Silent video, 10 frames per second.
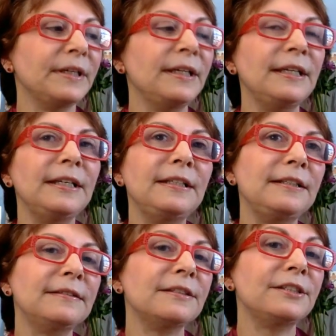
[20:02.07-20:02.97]
He
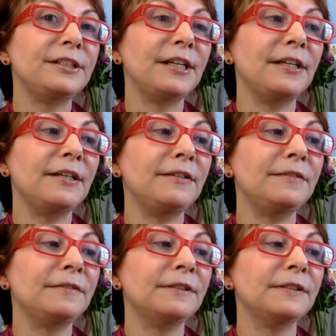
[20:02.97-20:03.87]
needs a
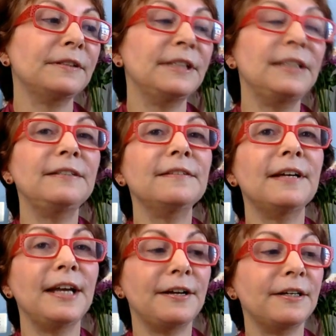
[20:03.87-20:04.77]
shave. He needs a
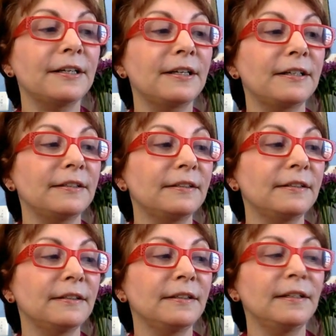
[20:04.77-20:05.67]
haircut.
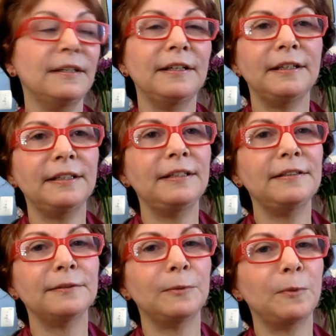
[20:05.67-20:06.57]
He
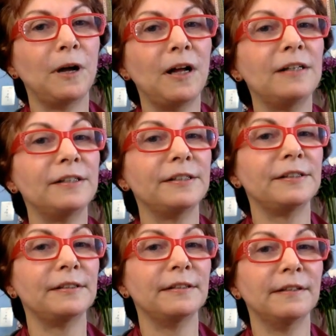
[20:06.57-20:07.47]
needs a
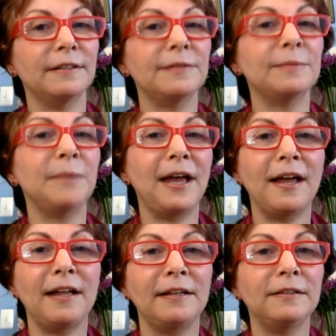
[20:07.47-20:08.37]
wash. This
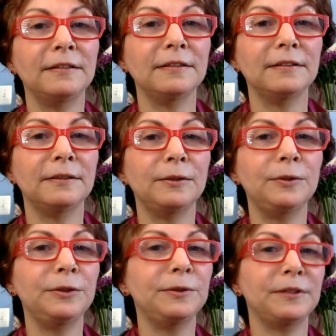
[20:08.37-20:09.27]
man who
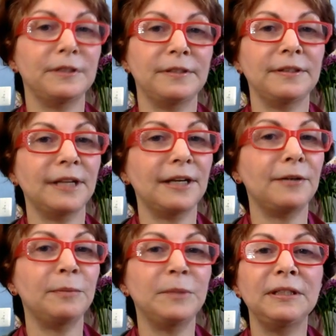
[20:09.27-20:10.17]
used to scare
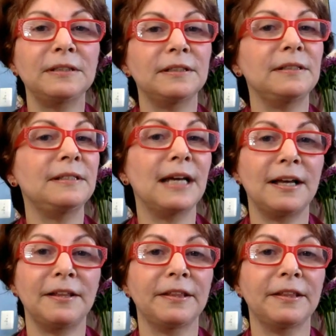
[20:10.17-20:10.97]
me to death.